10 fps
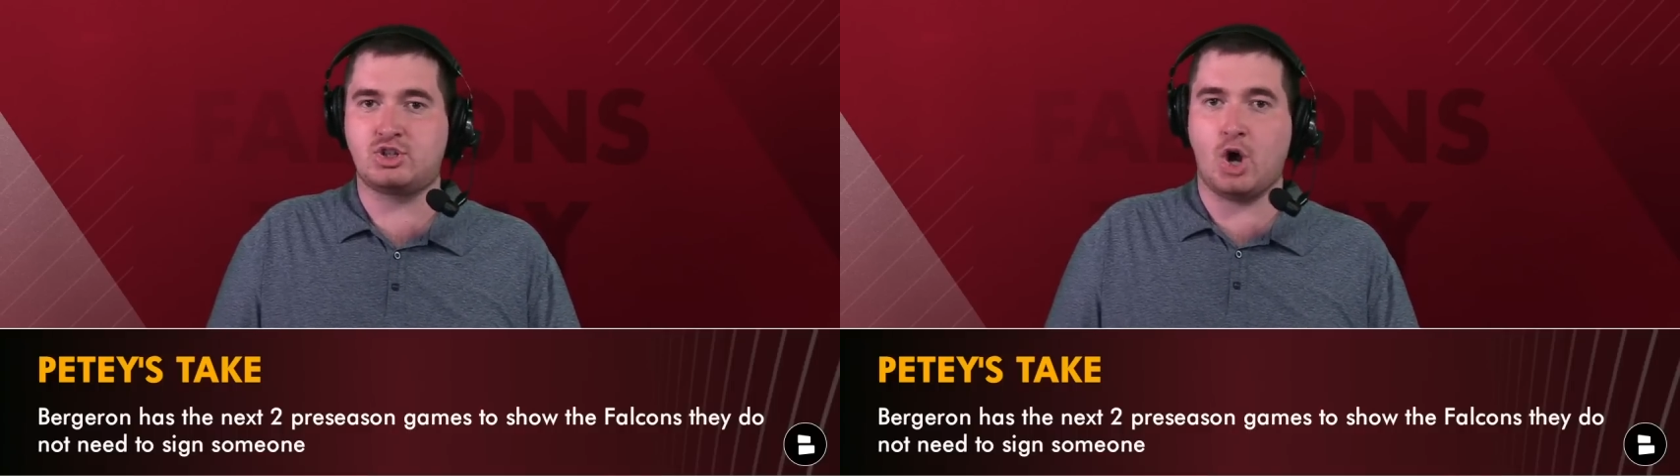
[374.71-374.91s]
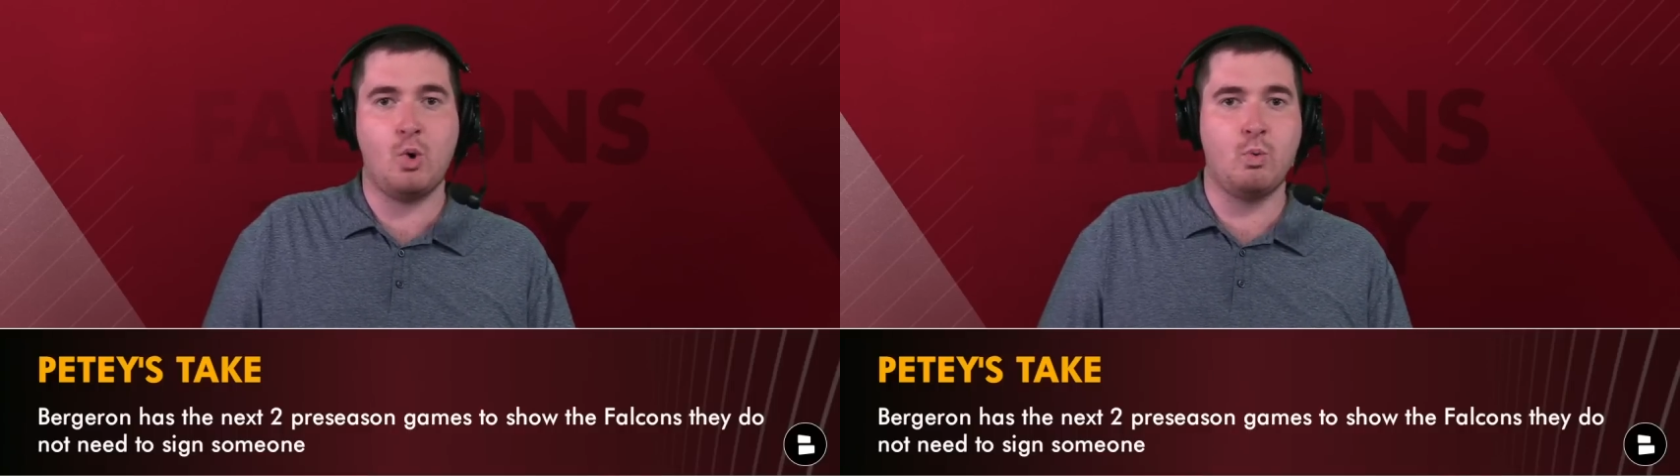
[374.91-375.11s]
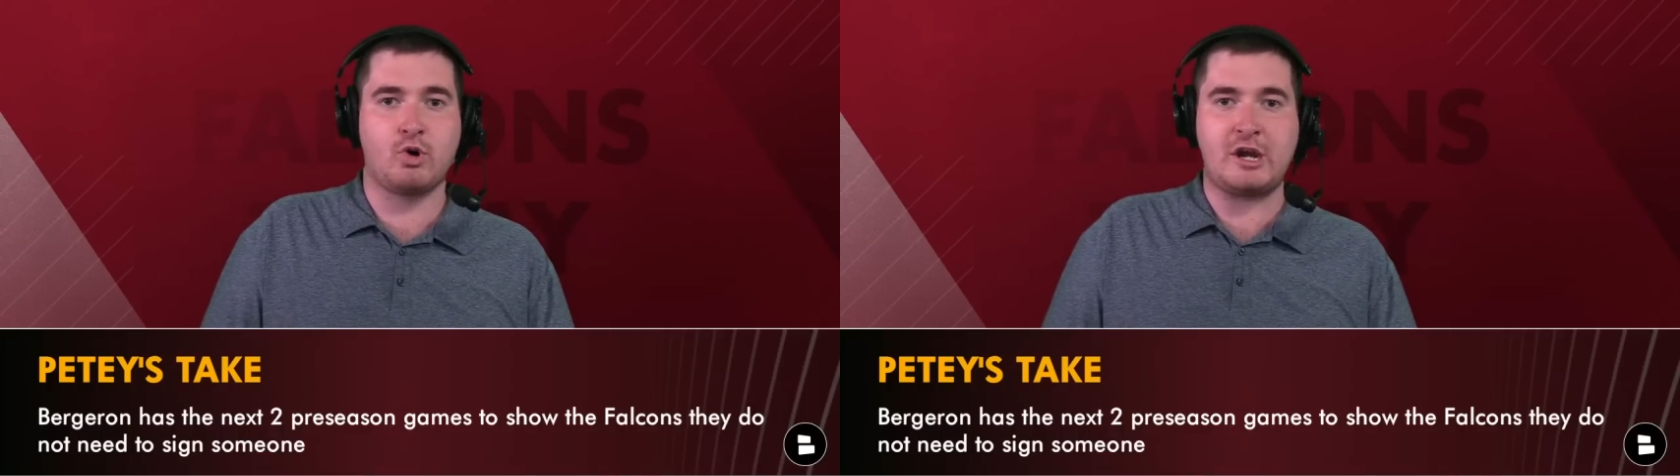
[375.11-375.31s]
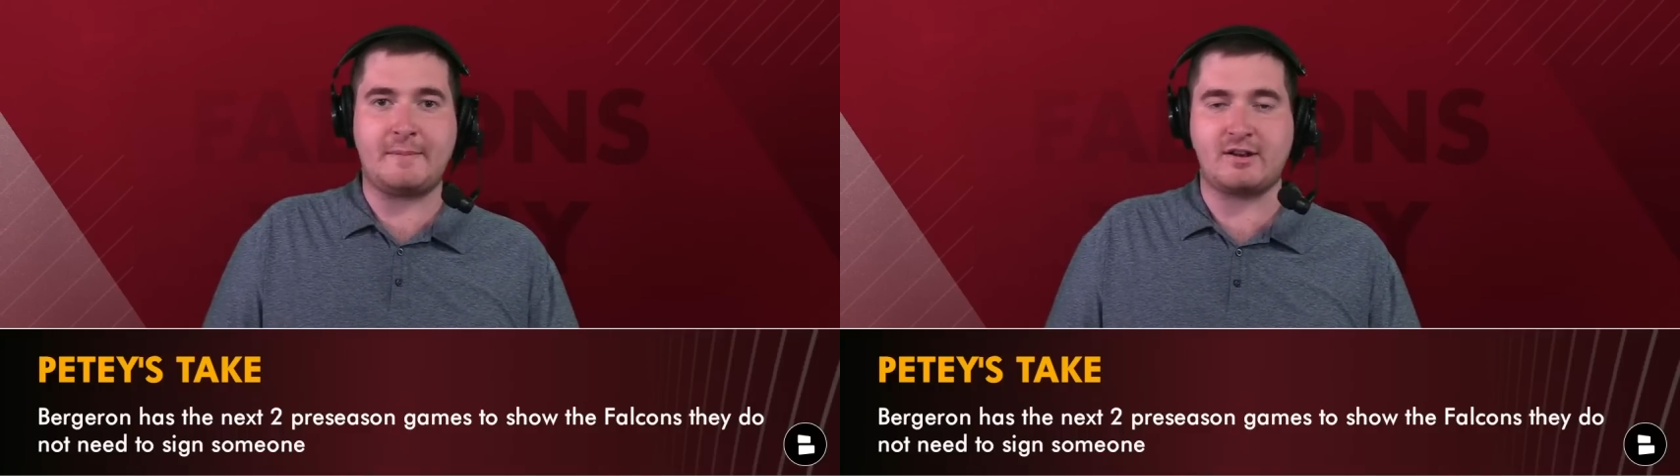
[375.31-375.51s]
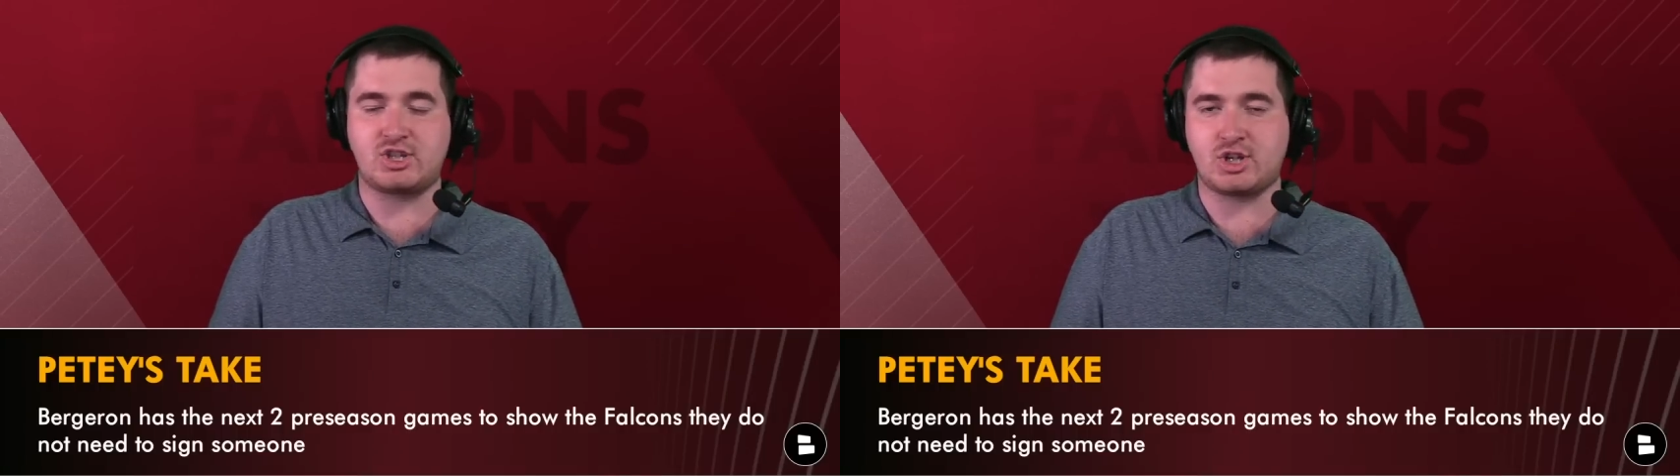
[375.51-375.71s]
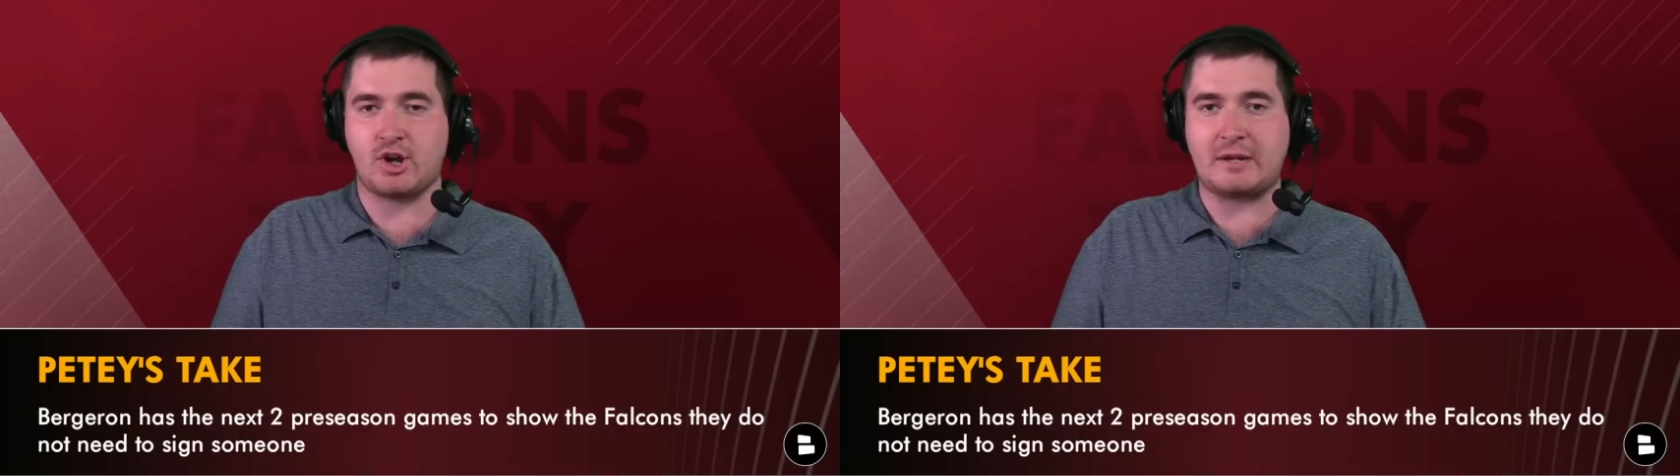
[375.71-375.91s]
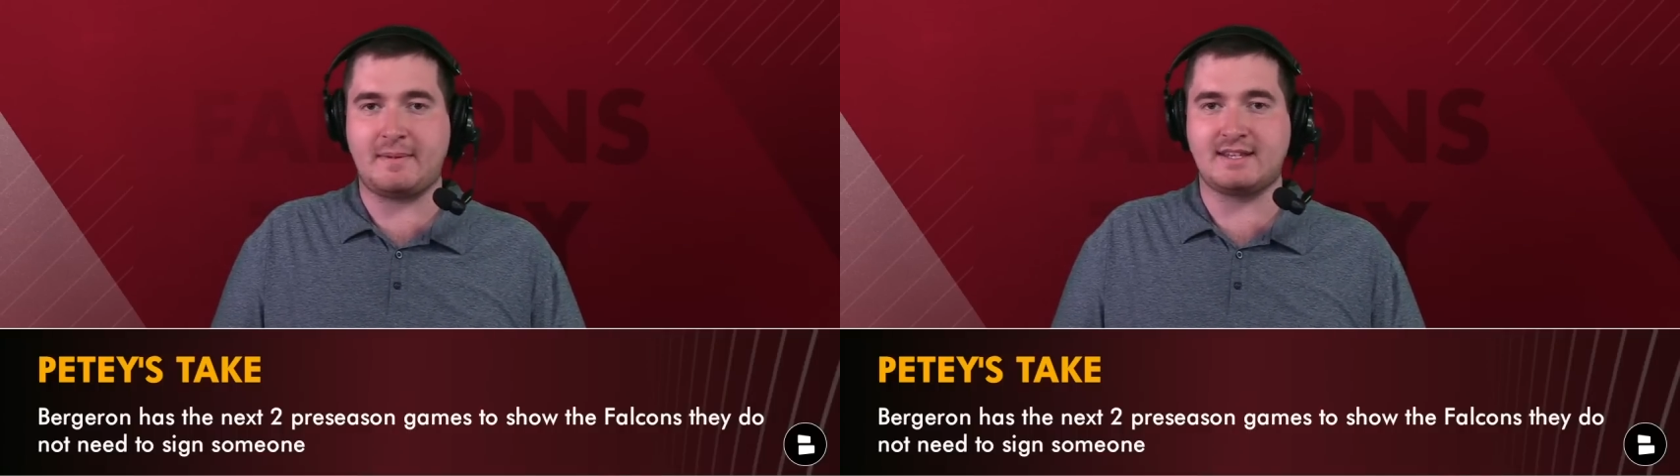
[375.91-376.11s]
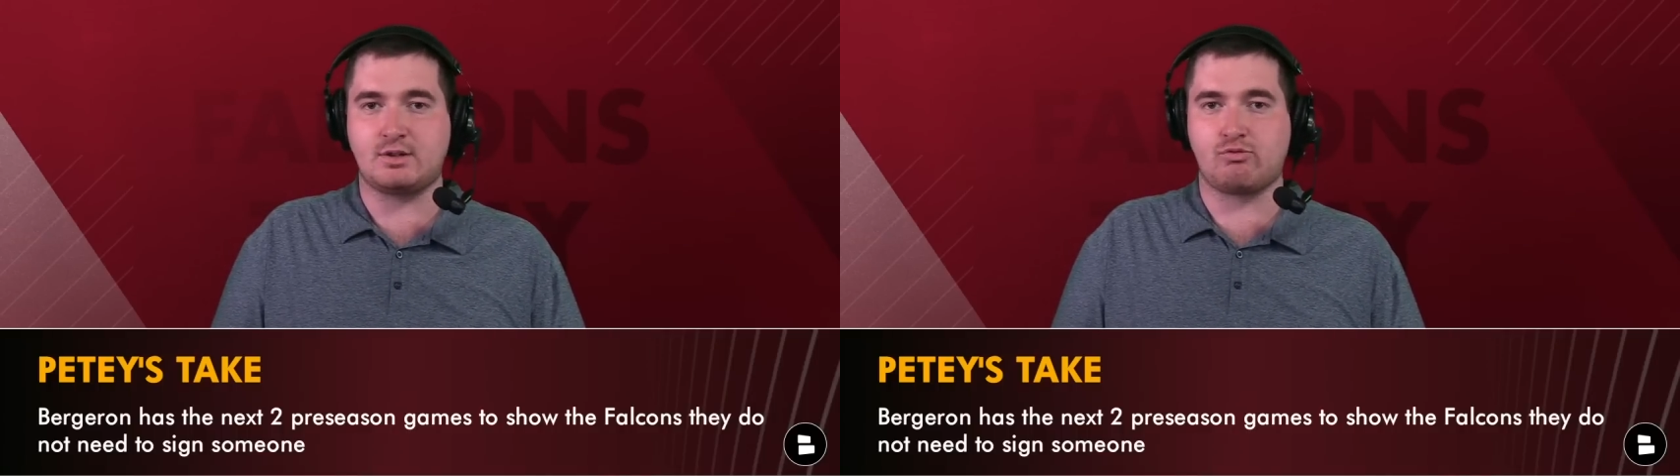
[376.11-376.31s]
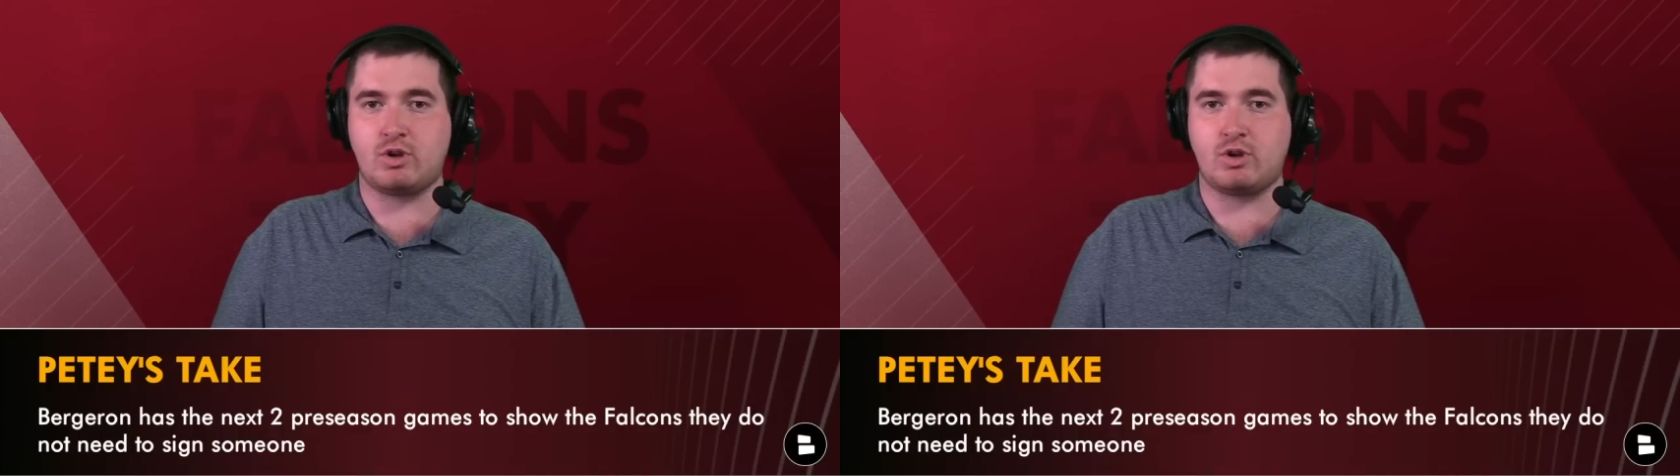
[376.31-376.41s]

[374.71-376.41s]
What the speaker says: Don't worry about starting me as a